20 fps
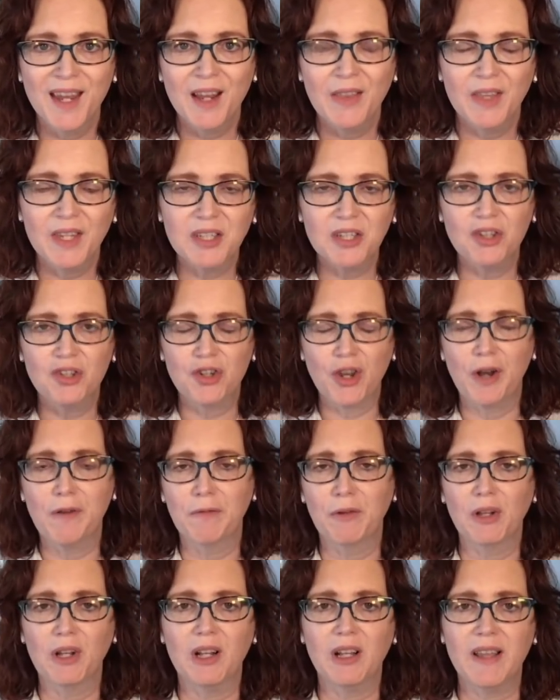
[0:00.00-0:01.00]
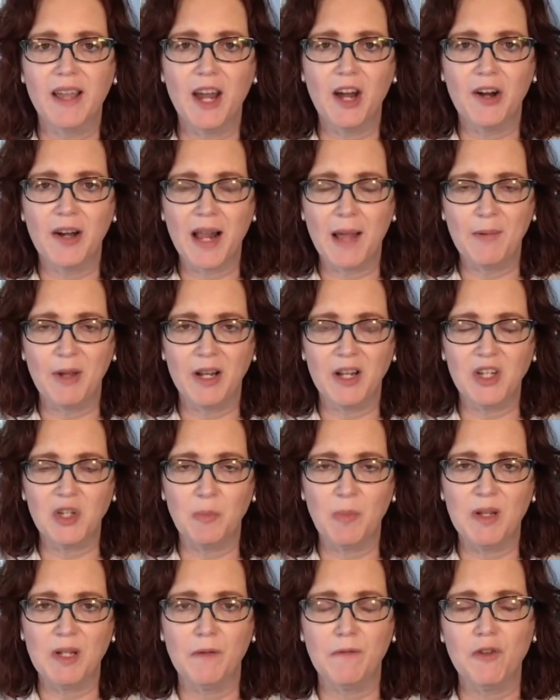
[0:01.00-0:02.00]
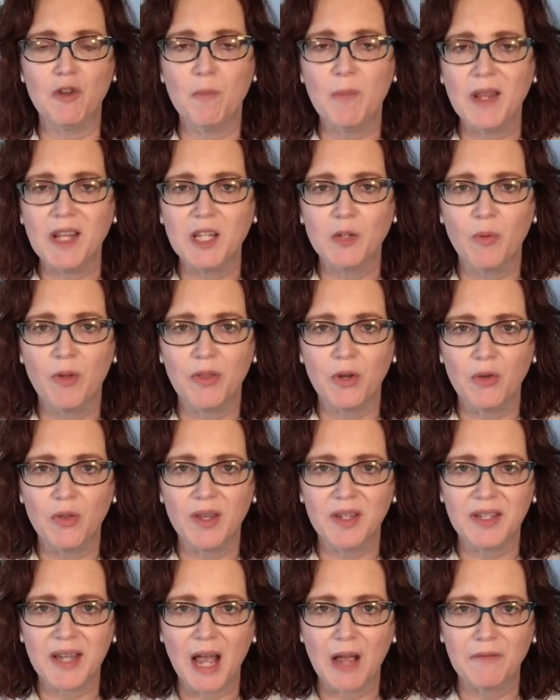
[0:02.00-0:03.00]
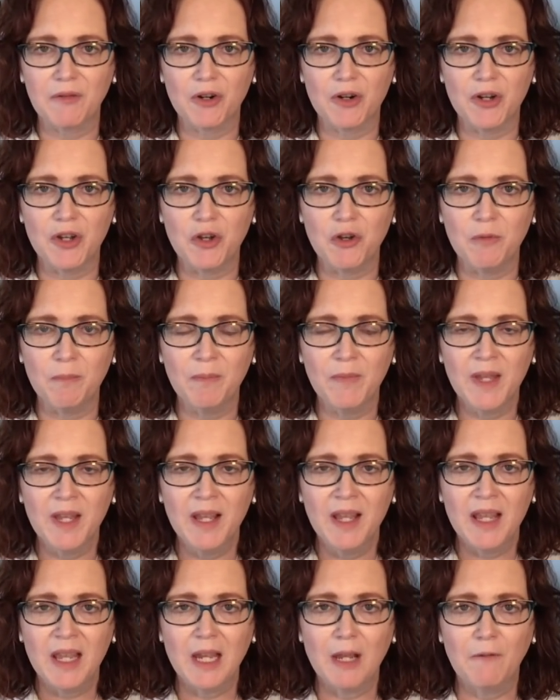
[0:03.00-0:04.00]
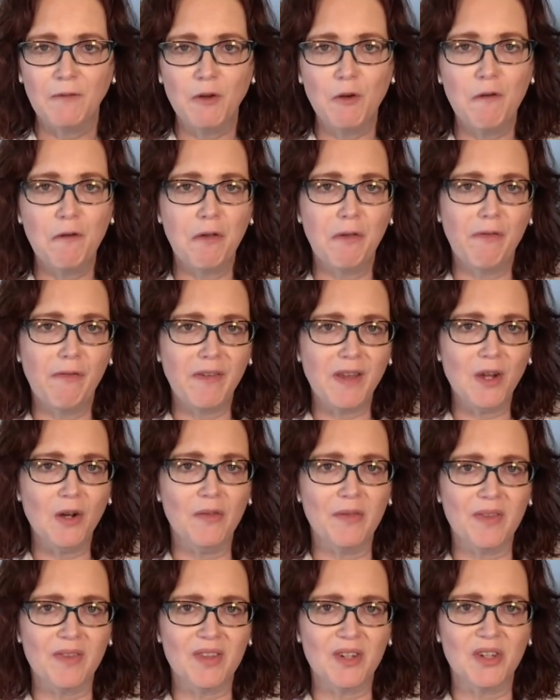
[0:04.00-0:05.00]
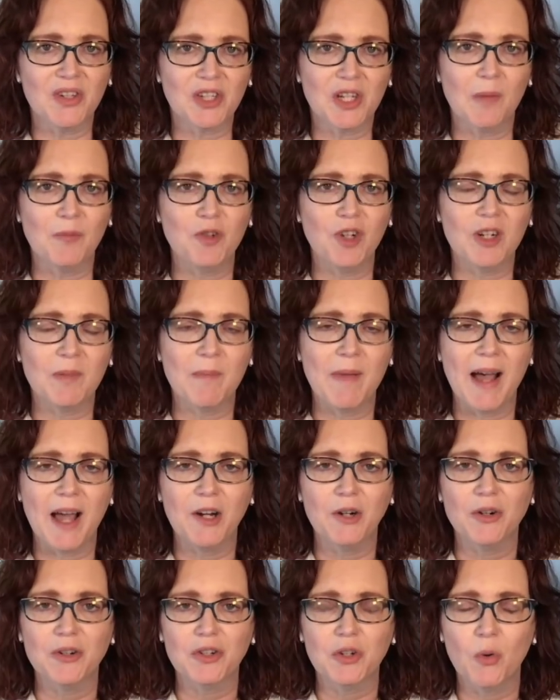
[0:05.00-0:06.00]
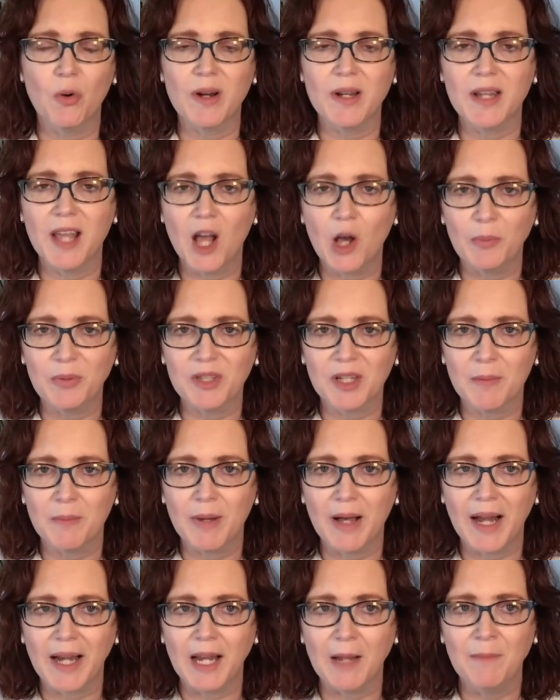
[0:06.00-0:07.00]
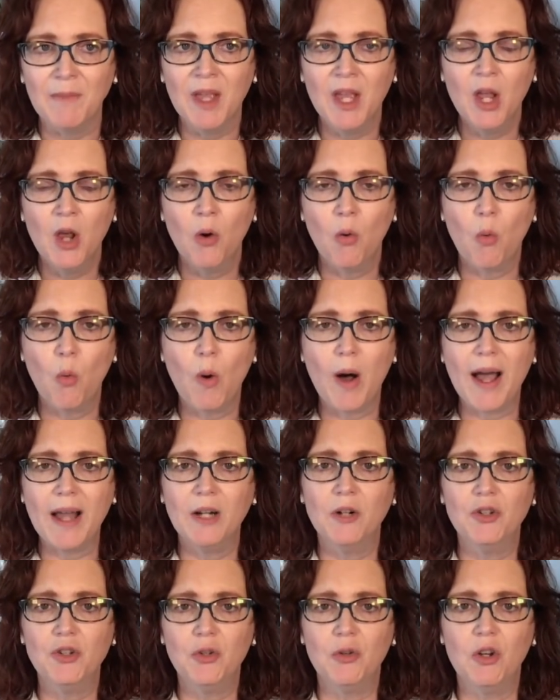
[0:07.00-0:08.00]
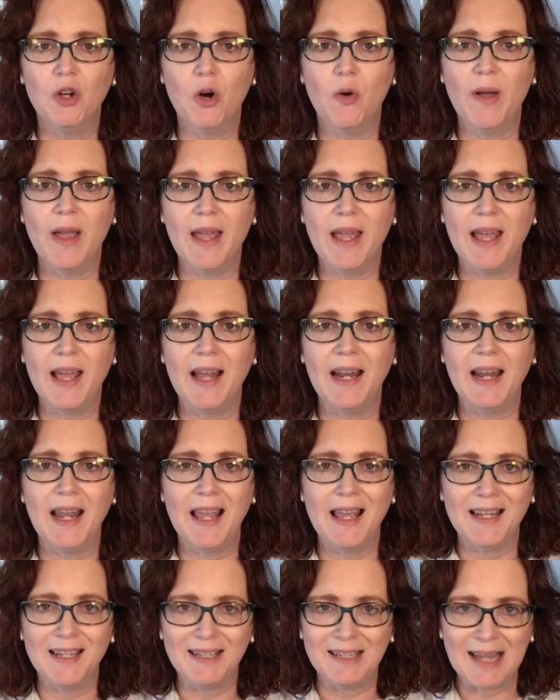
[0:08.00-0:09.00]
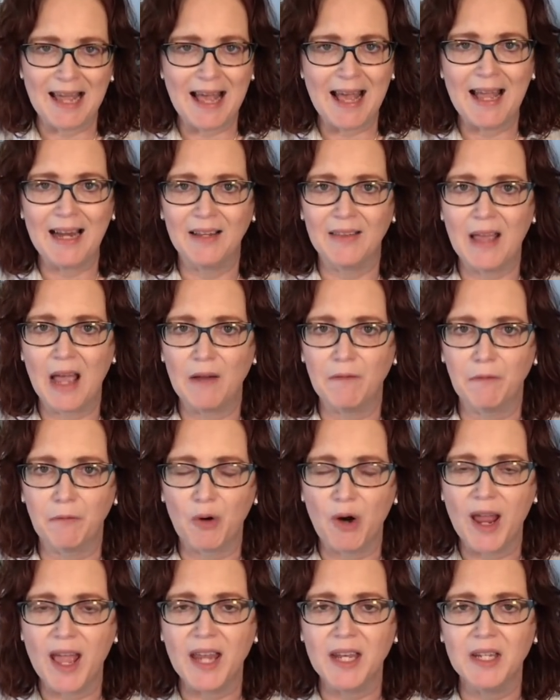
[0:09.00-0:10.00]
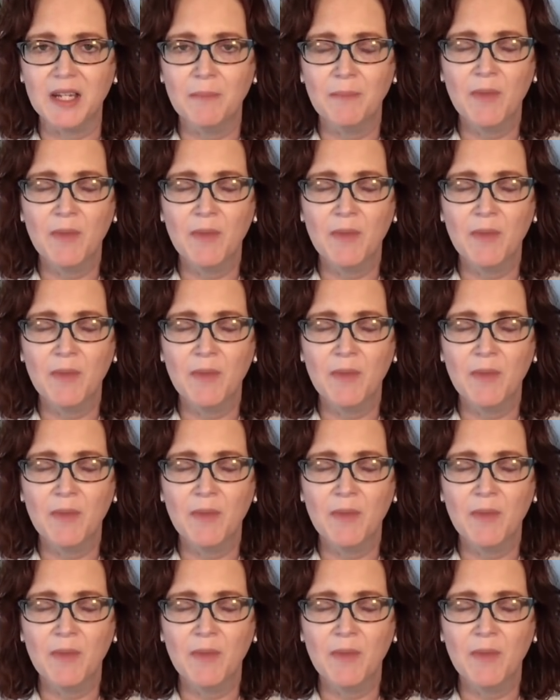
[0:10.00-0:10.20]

This is Jennifer LeClaire, and I'm going to spend a few minutes with you this afternoon. If you feel that this subject matter is going to help somebody, why don't you go ahead and tag that friend?